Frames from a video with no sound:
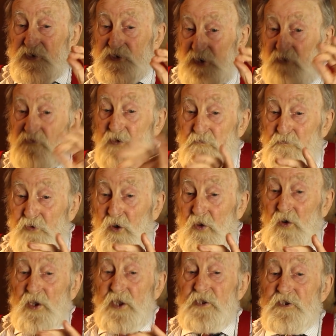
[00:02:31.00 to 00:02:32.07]

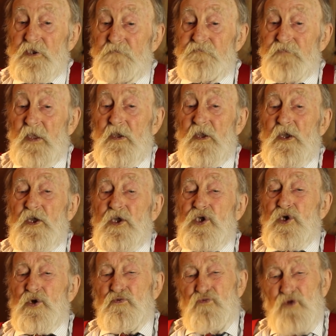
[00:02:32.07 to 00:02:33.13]
self-employed,
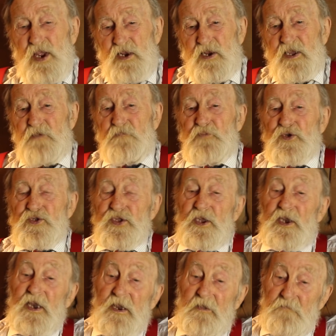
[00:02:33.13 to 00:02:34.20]
you're really putting a
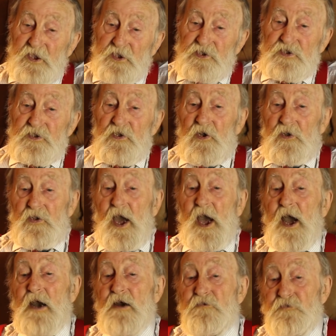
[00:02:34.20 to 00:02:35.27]
limit on
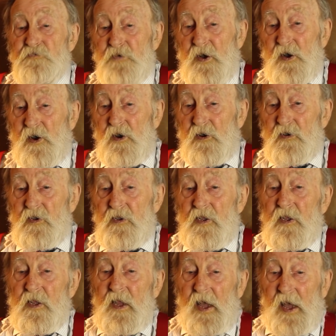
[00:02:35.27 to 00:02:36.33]
how far
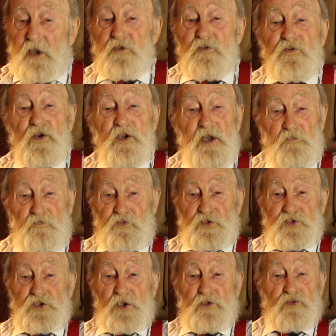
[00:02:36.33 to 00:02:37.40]
out of your
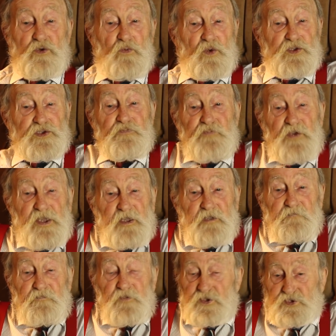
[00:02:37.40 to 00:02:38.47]
comfort zone you want to be,
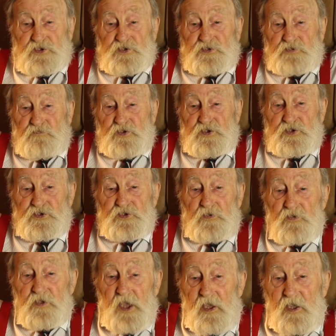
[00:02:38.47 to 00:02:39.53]
which is
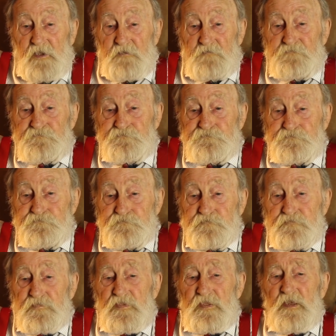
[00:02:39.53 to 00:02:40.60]
okay.
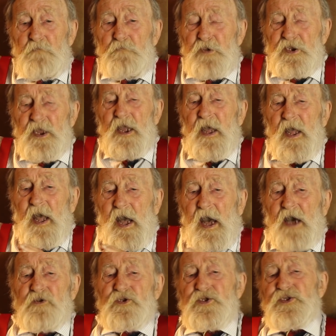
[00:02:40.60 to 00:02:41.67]
But
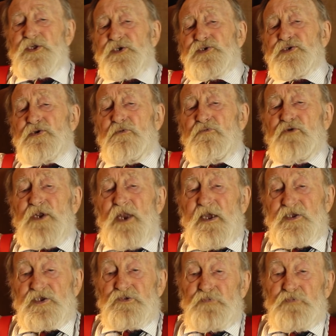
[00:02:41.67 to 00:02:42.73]
how does this relate